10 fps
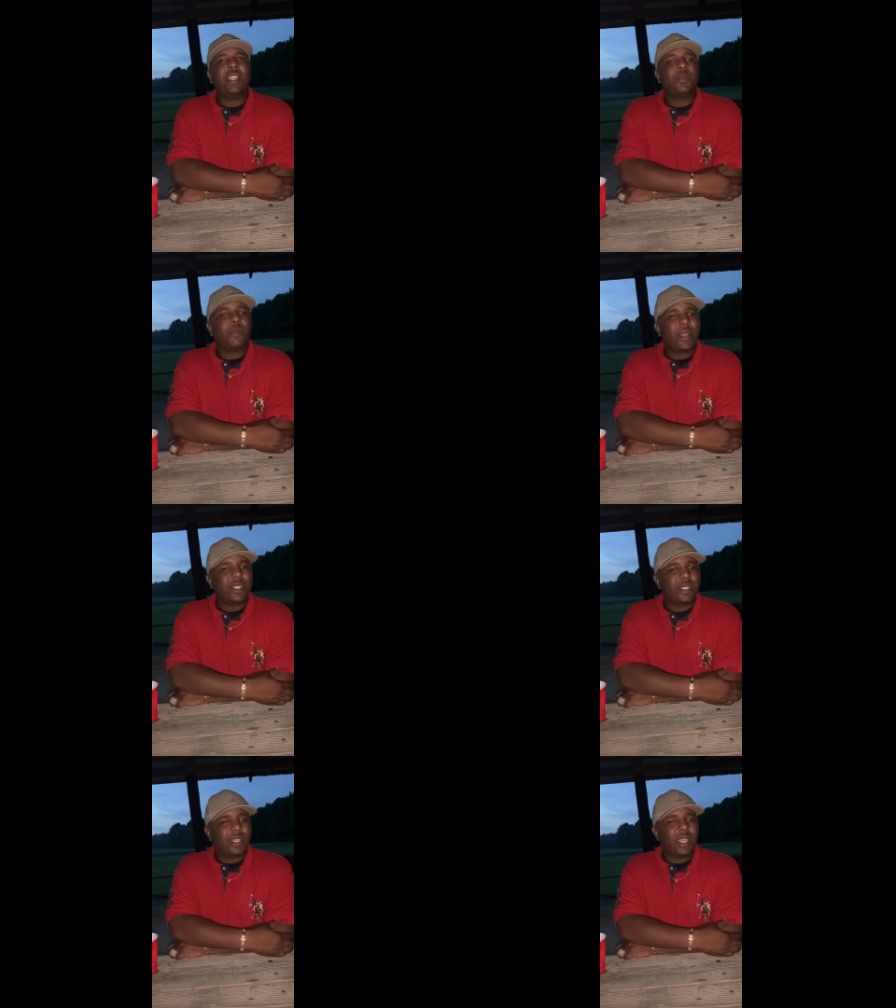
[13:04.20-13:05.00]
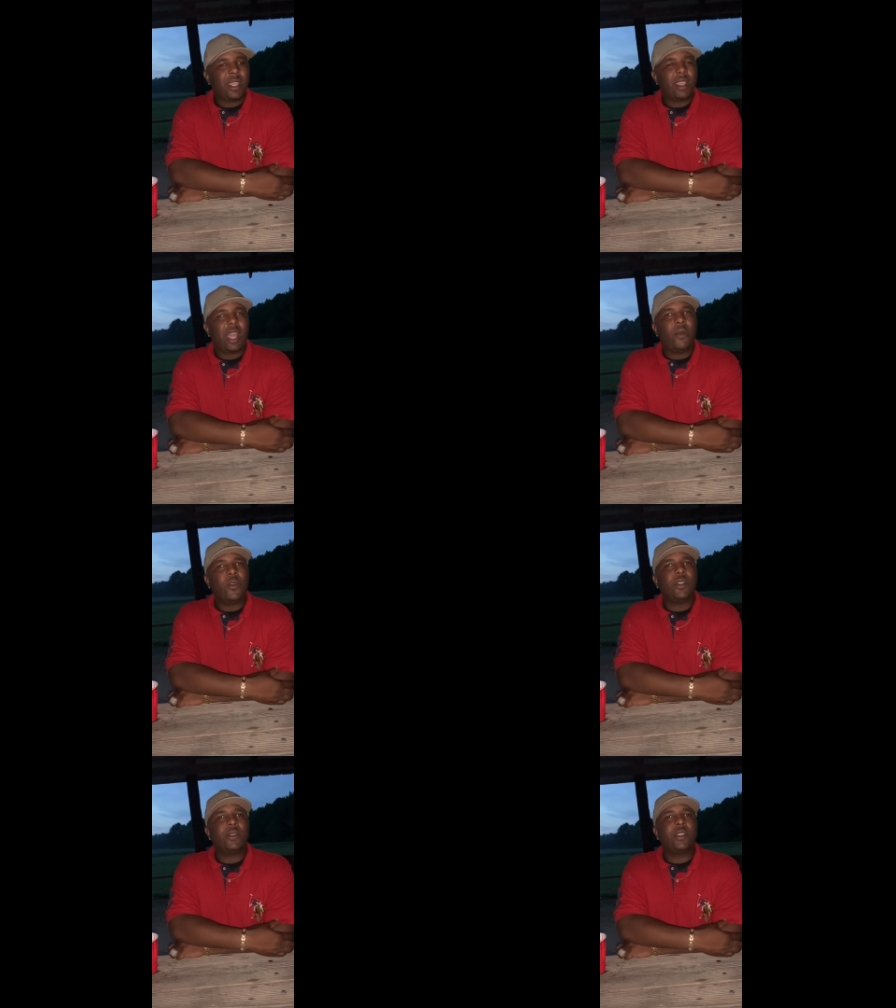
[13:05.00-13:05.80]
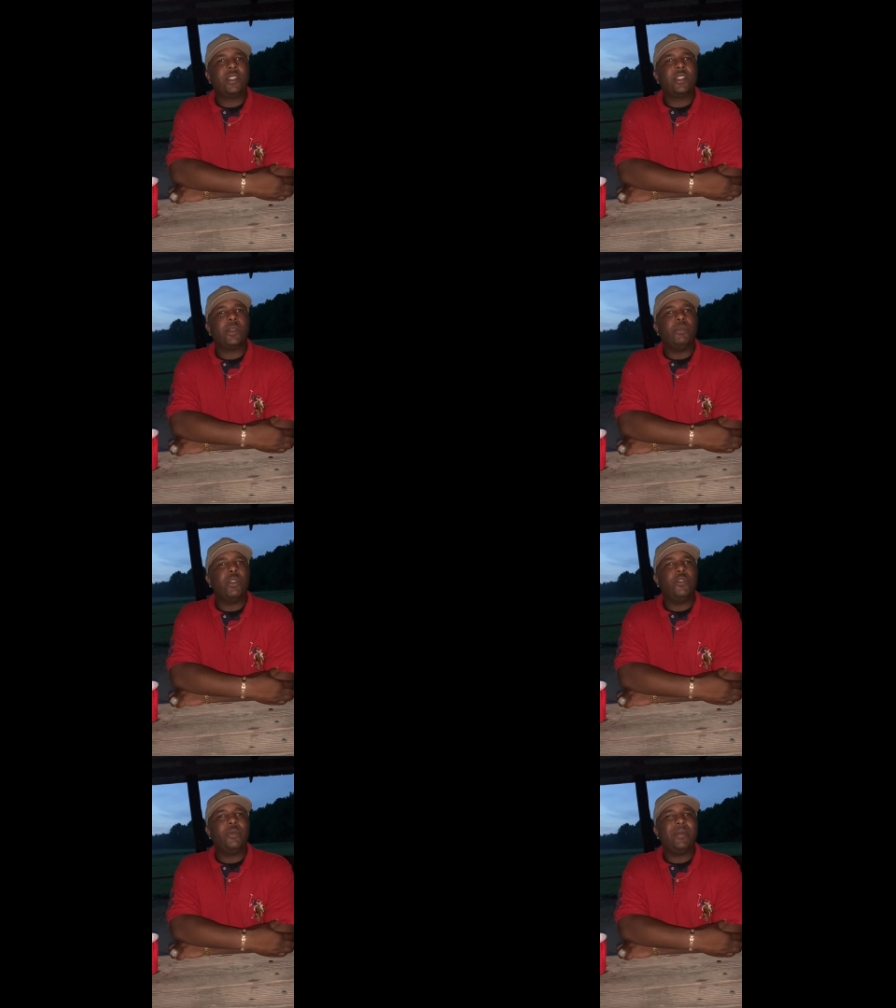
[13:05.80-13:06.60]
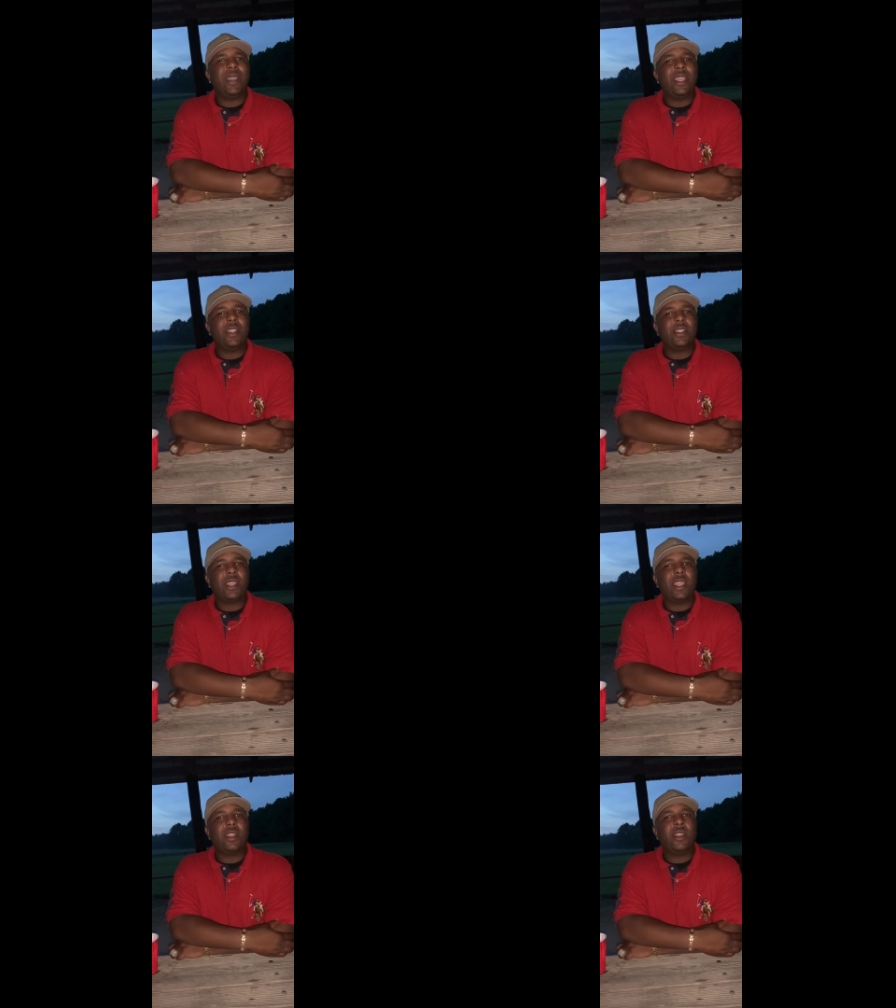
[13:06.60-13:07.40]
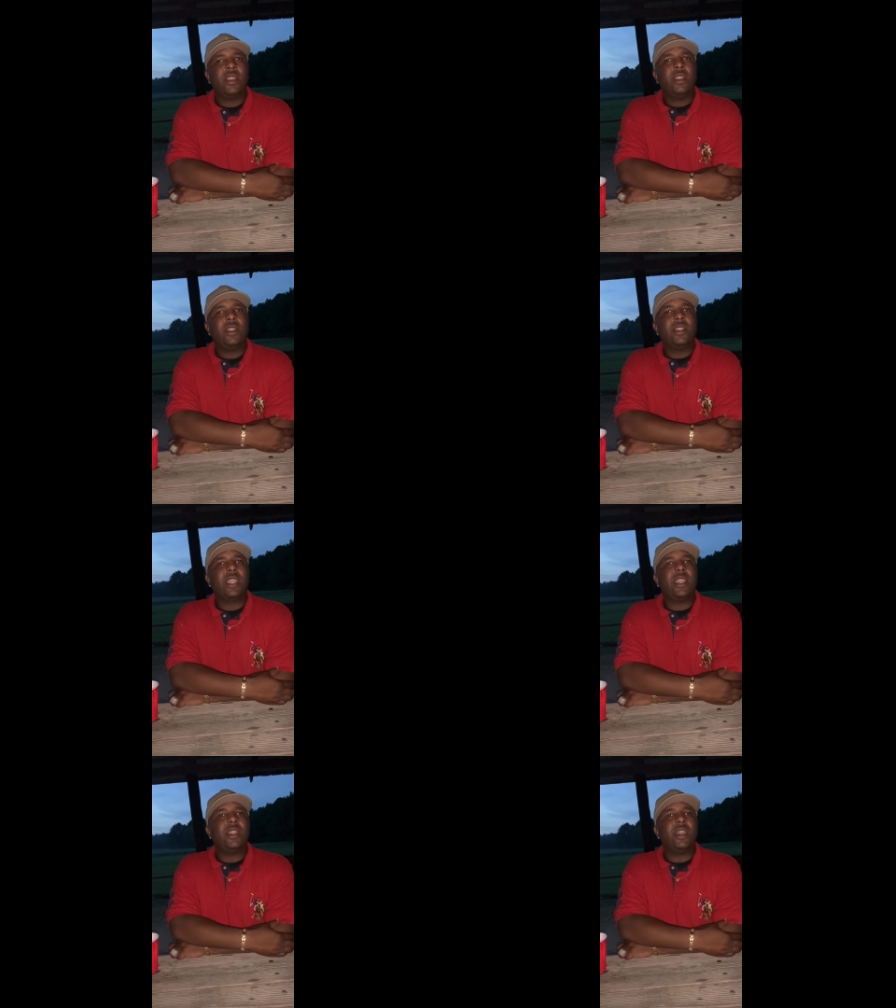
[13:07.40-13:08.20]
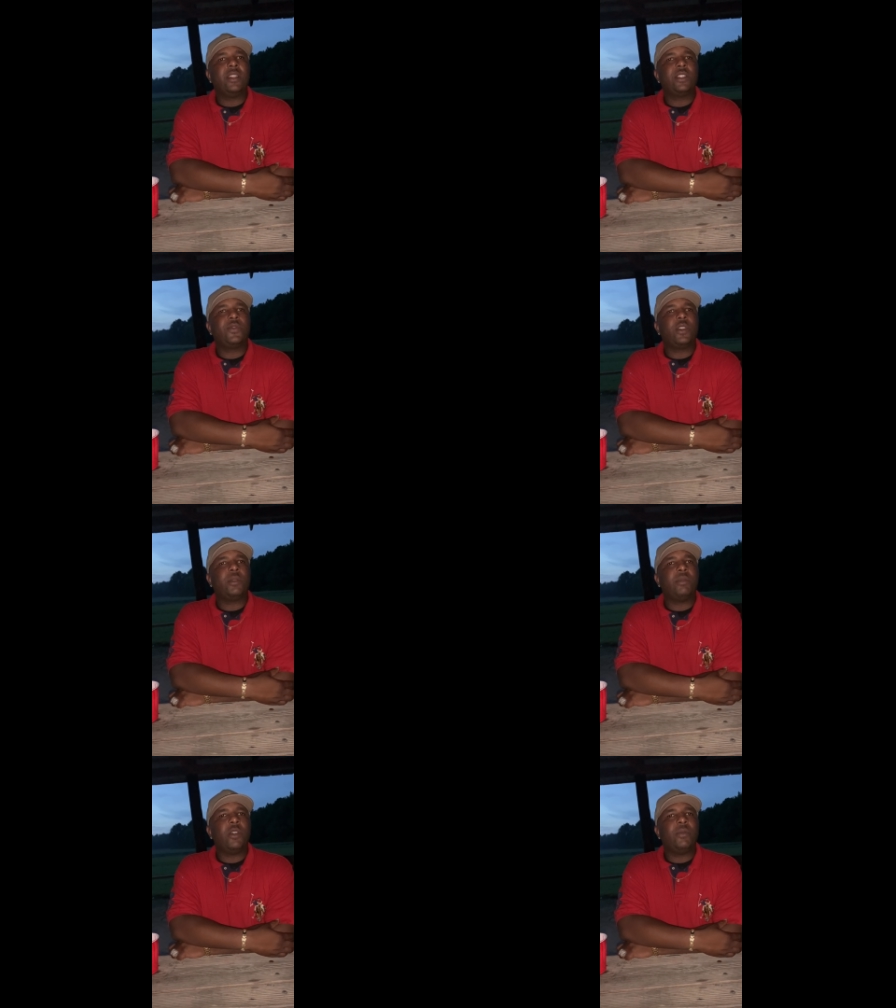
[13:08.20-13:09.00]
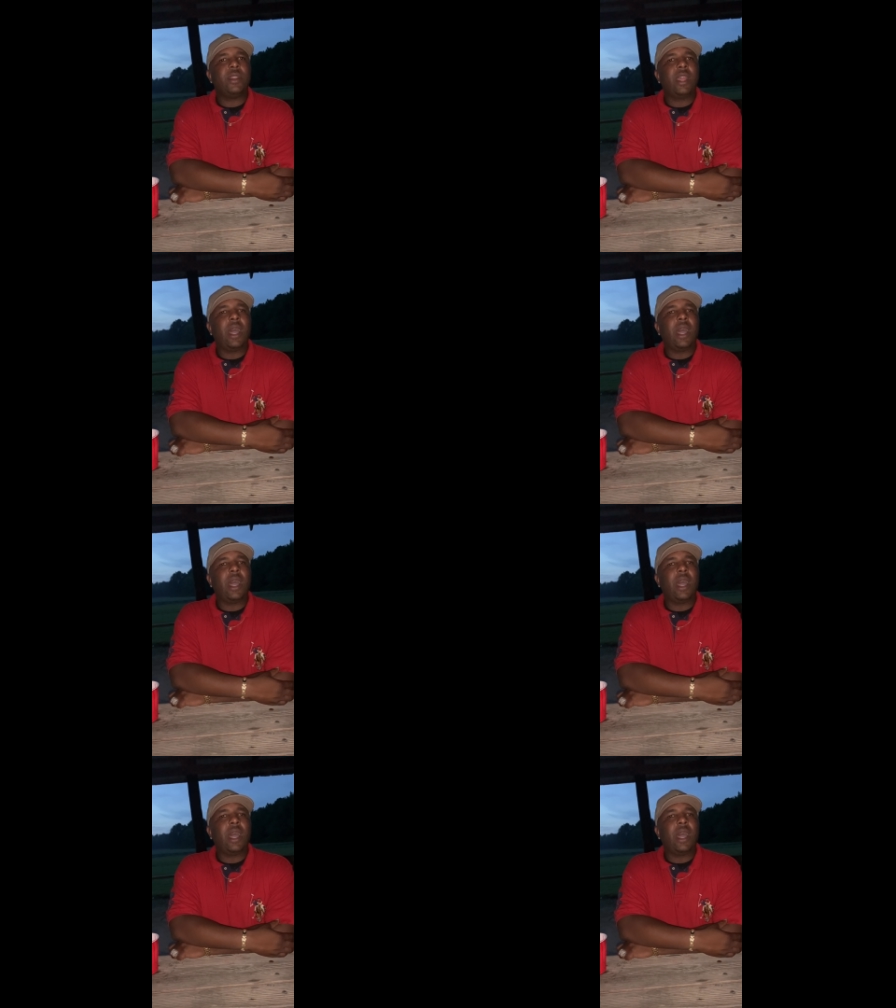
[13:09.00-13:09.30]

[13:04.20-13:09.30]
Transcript: inspiration thing. This is a movement, man. This ain't nothing just for the moment.